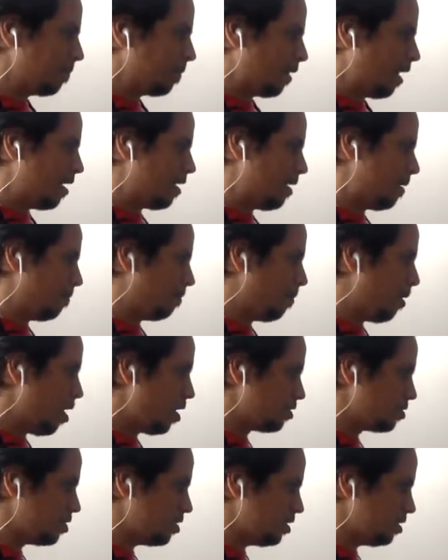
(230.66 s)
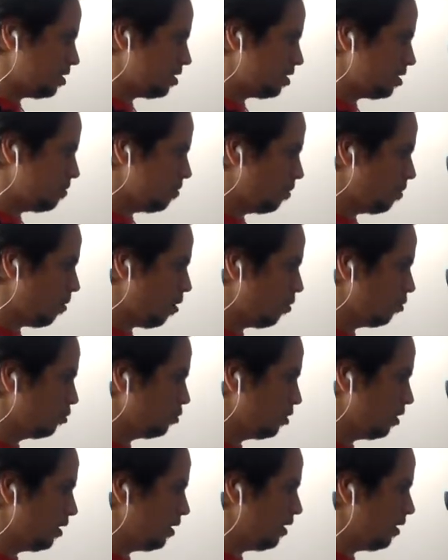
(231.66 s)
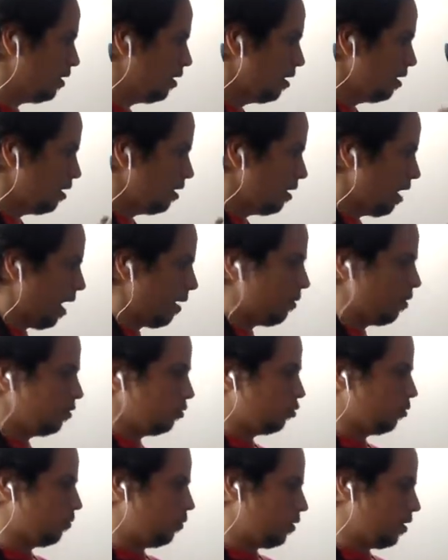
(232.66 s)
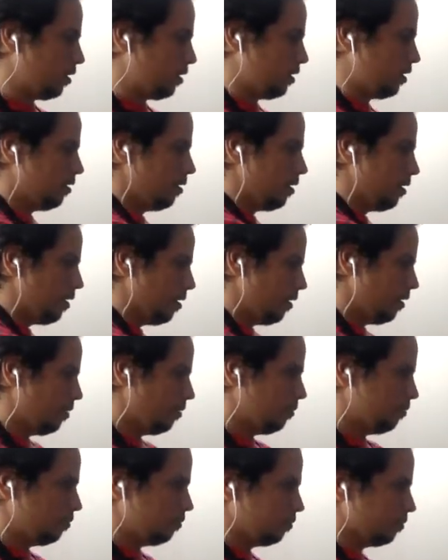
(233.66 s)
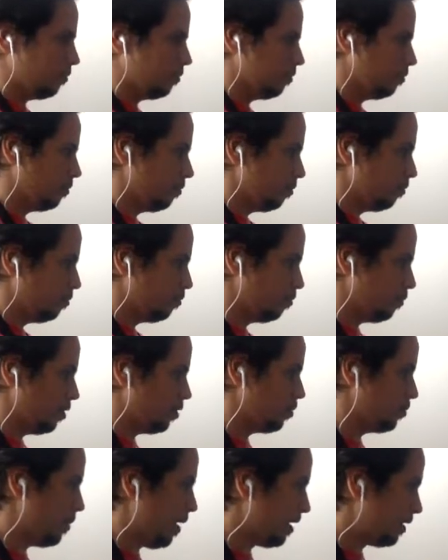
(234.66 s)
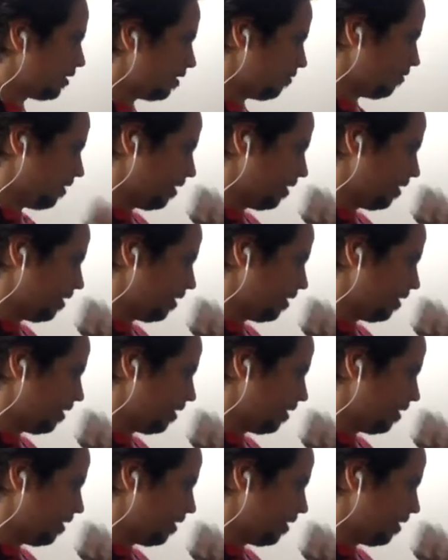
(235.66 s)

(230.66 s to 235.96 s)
And a box is mostly, I'm going to put it in perspective a